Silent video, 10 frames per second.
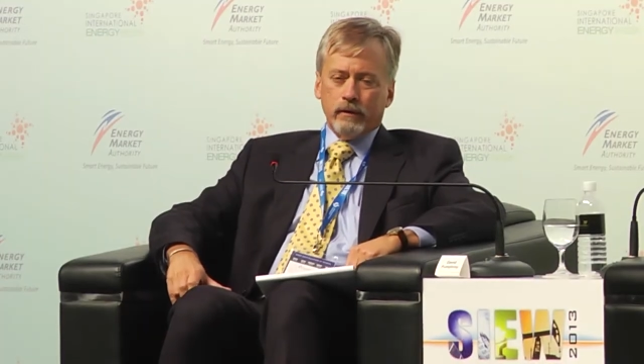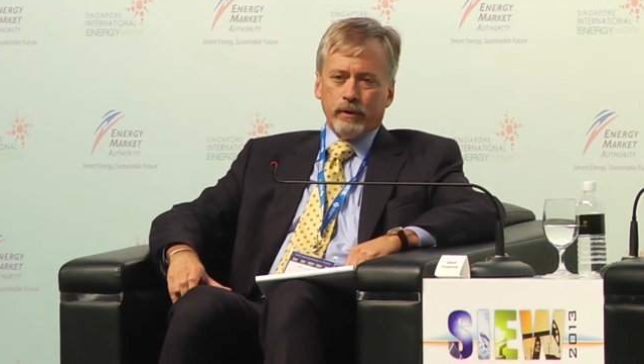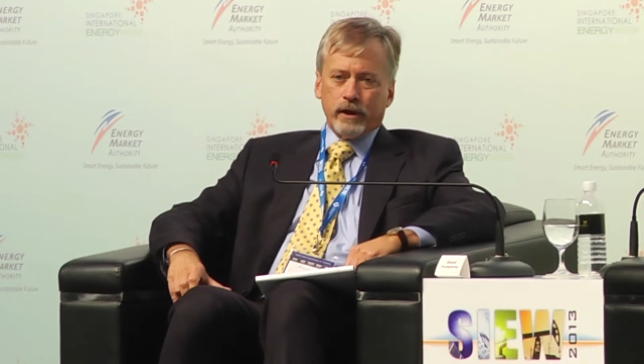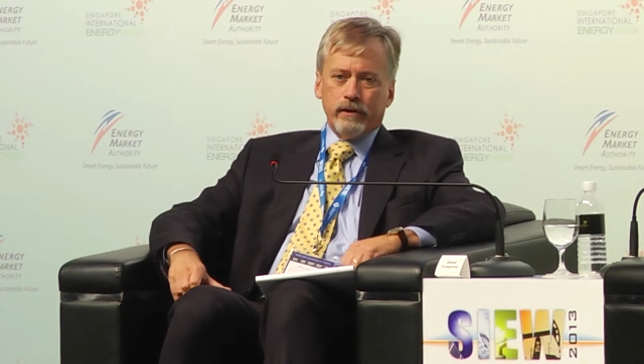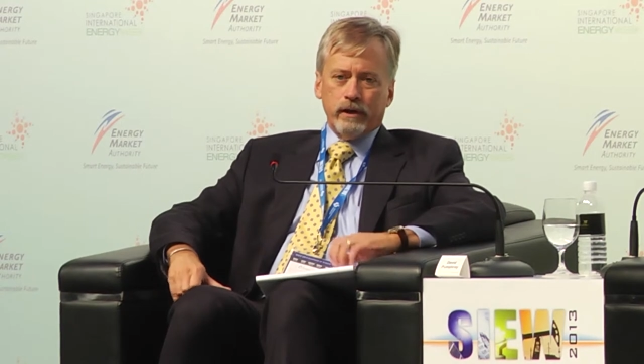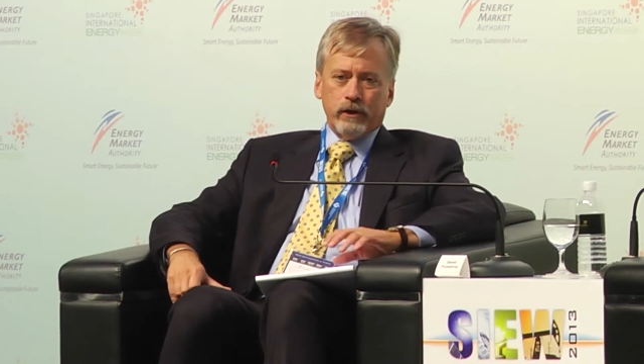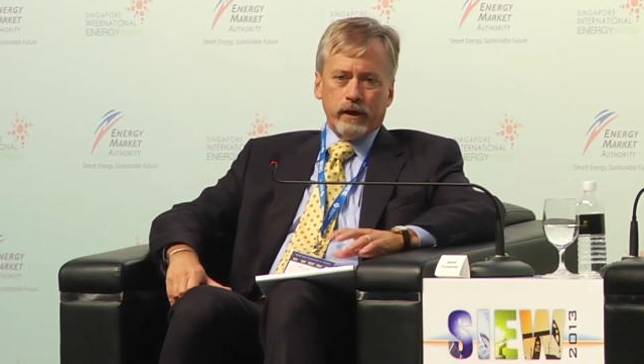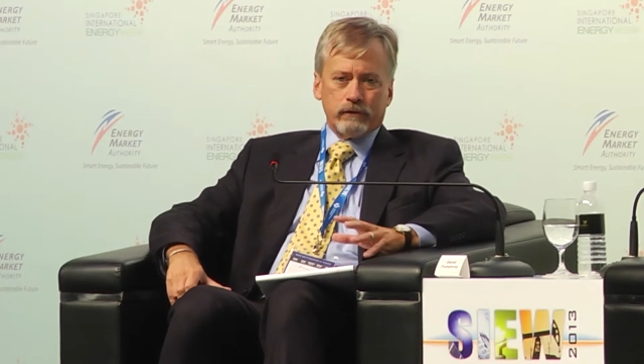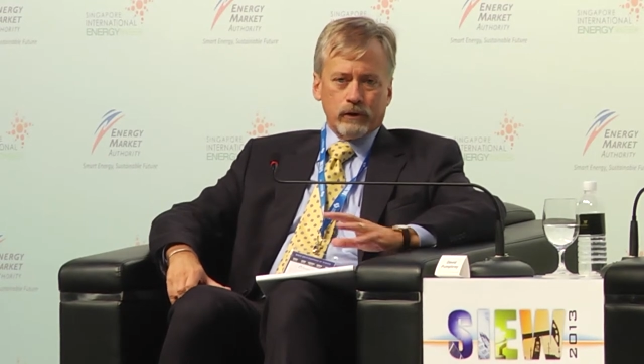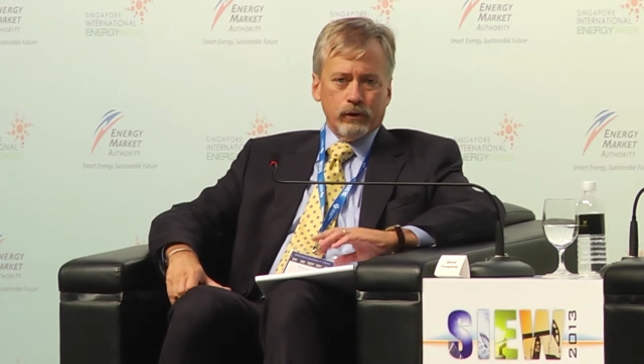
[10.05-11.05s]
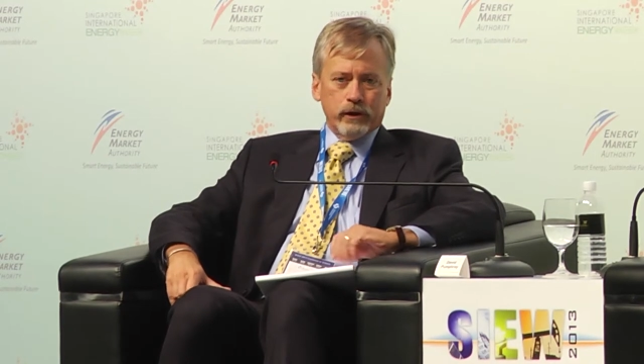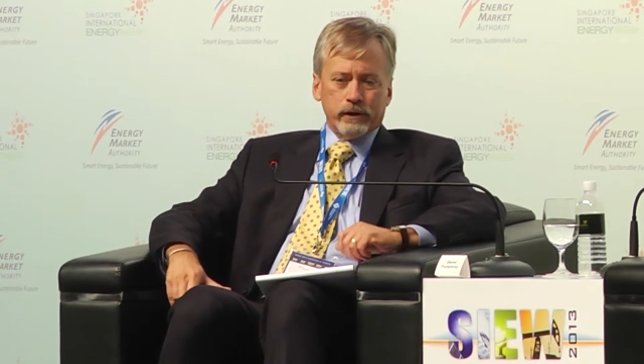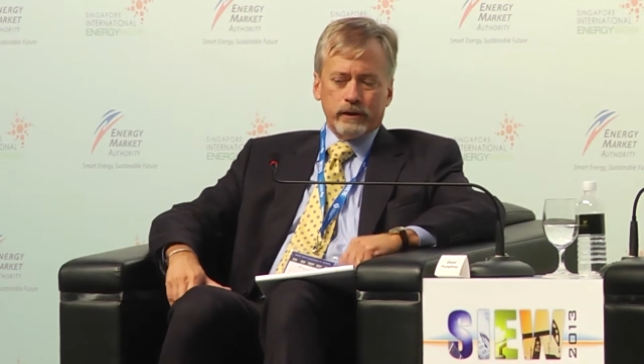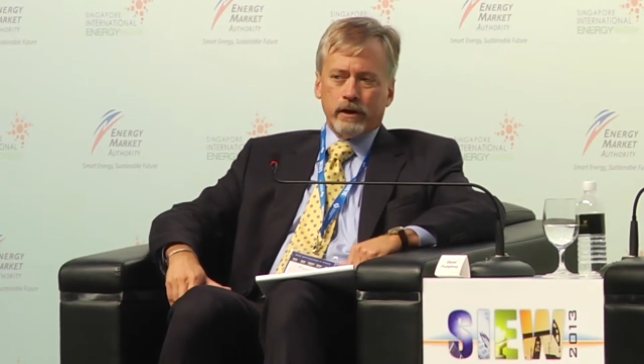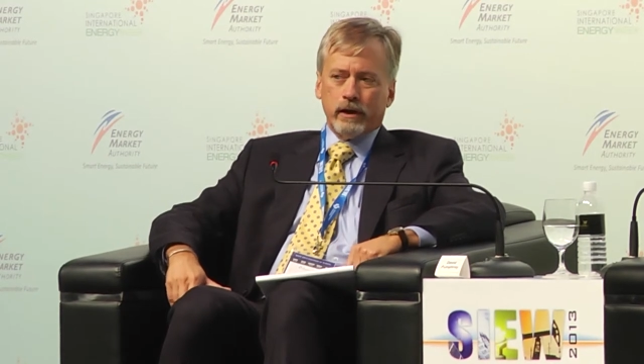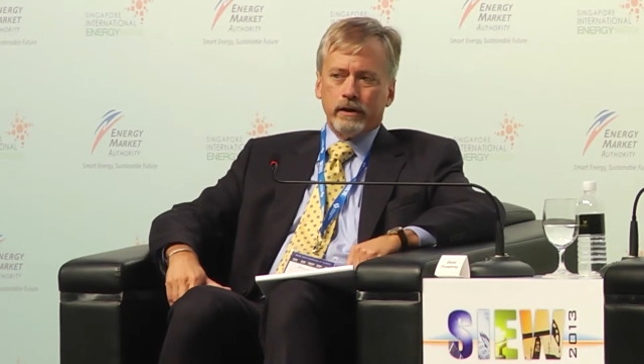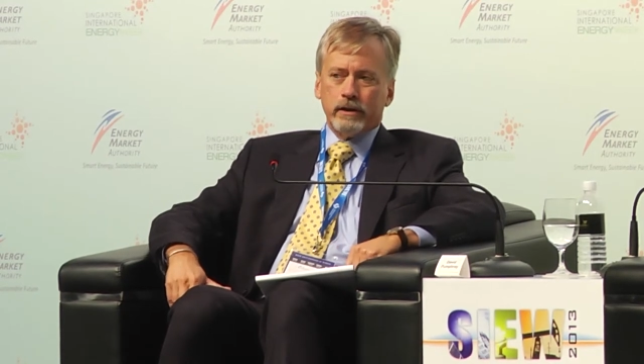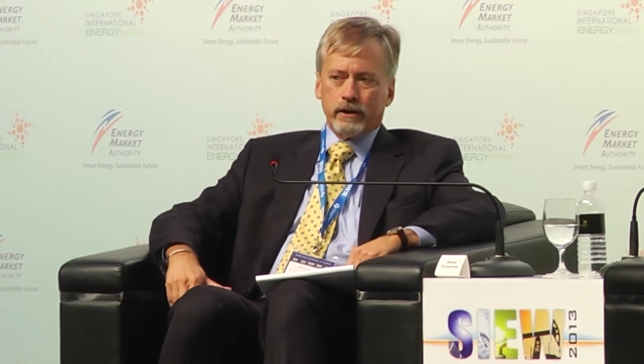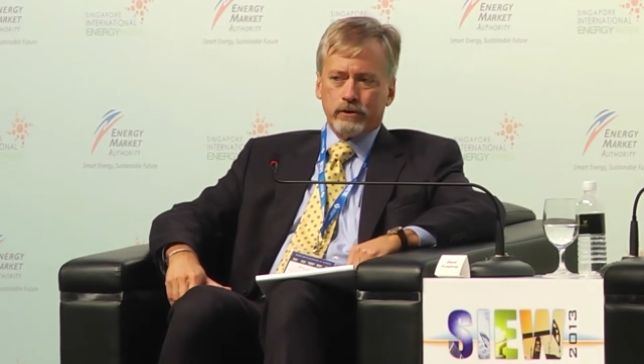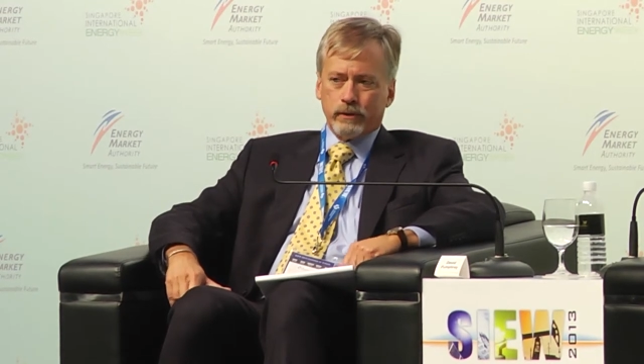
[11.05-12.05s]
But I think you have to look at the
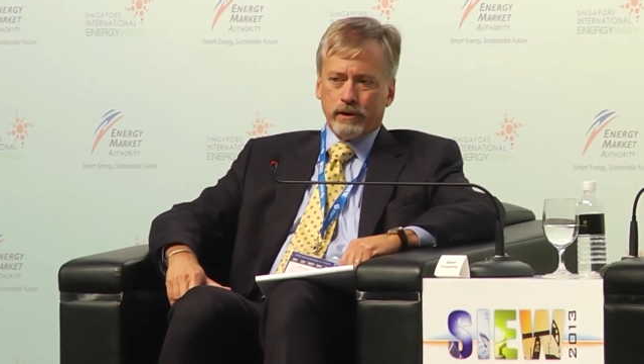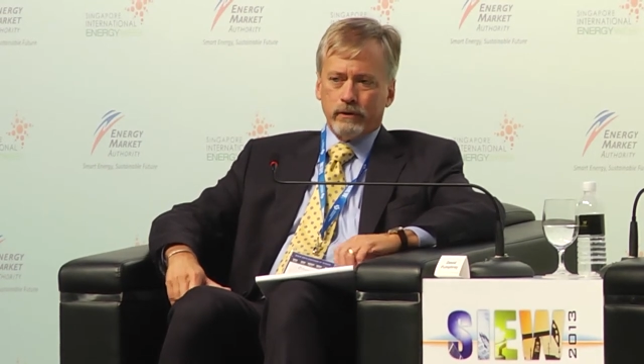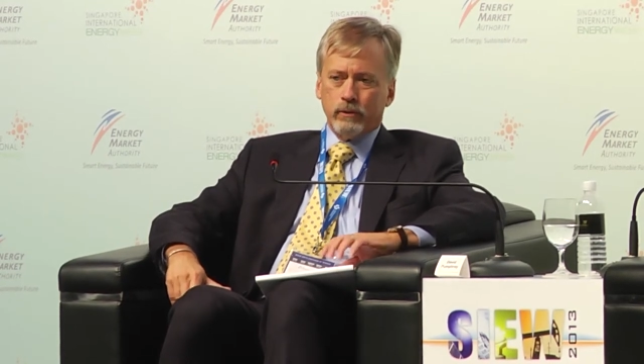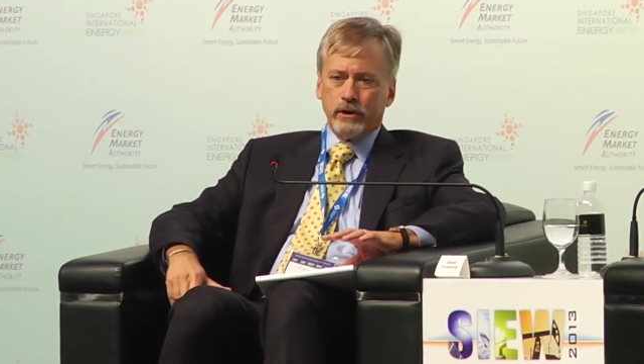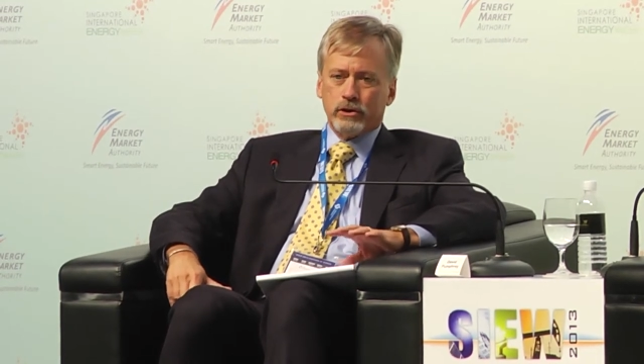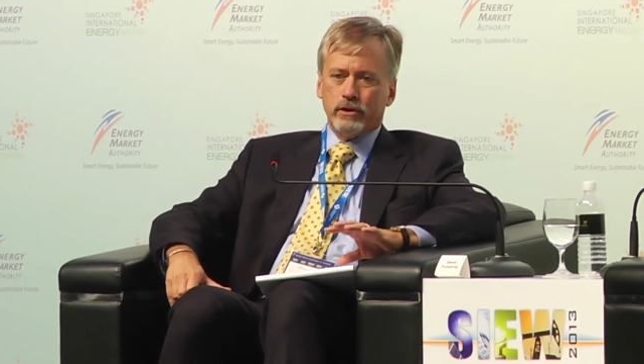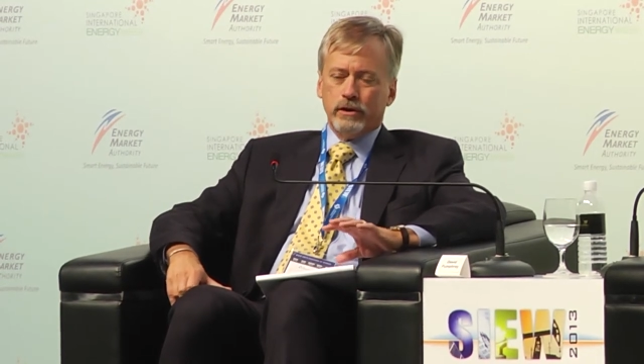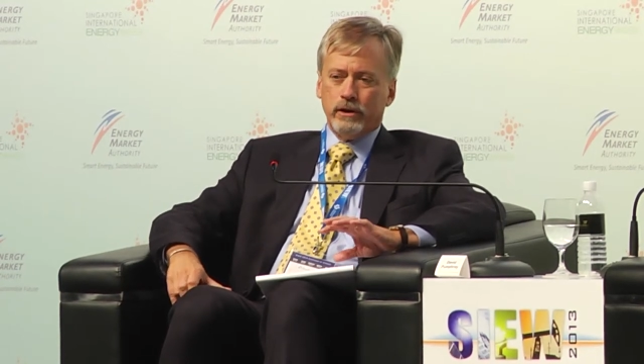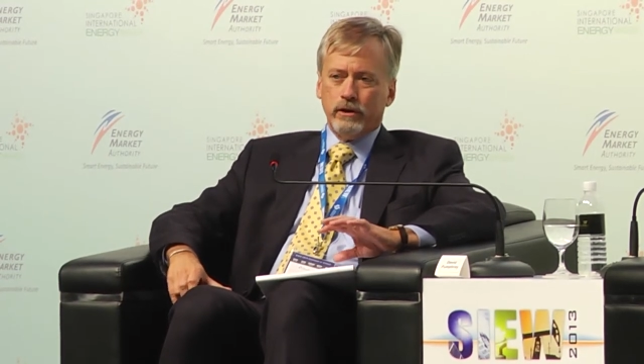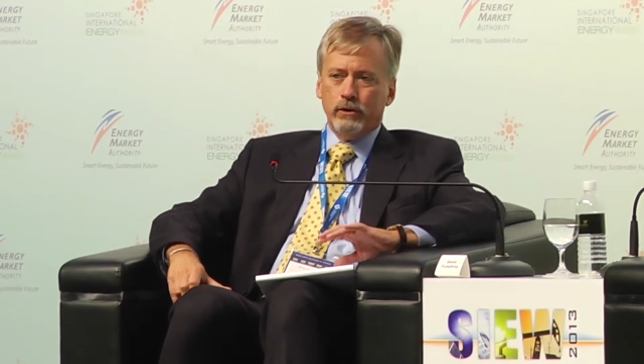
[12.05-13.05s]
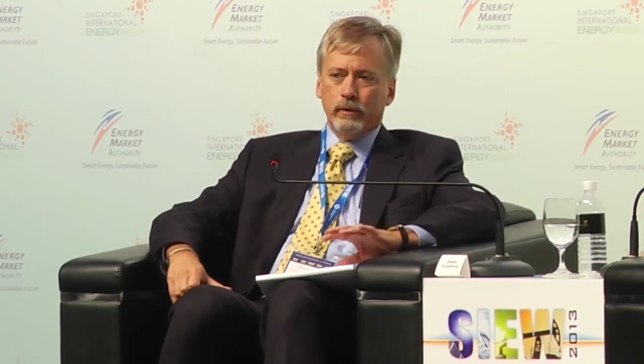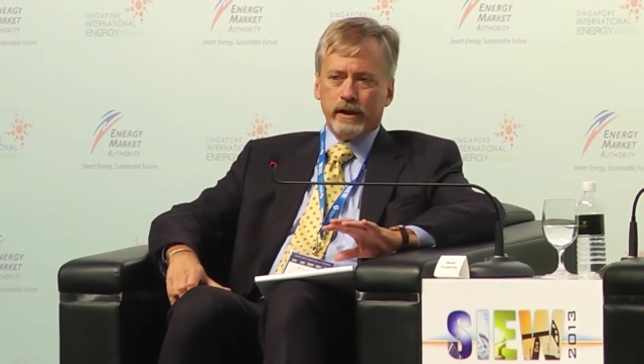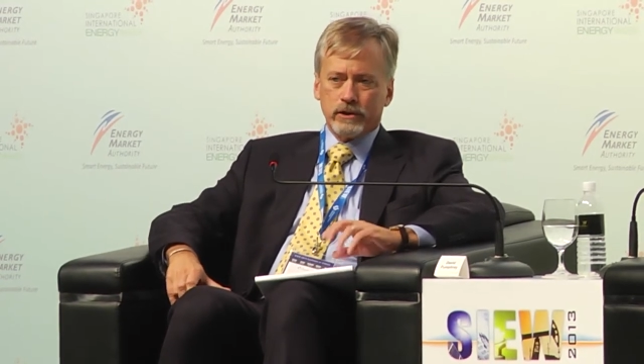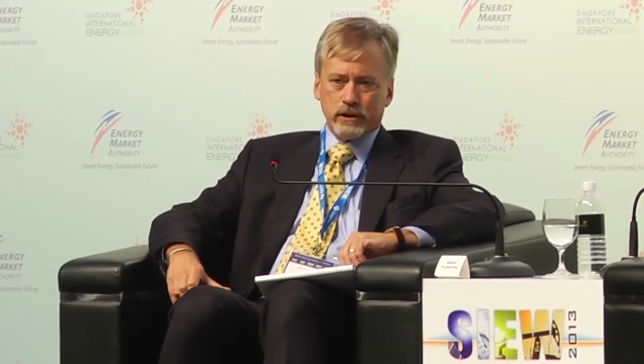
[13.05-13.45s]
context within which the U.S.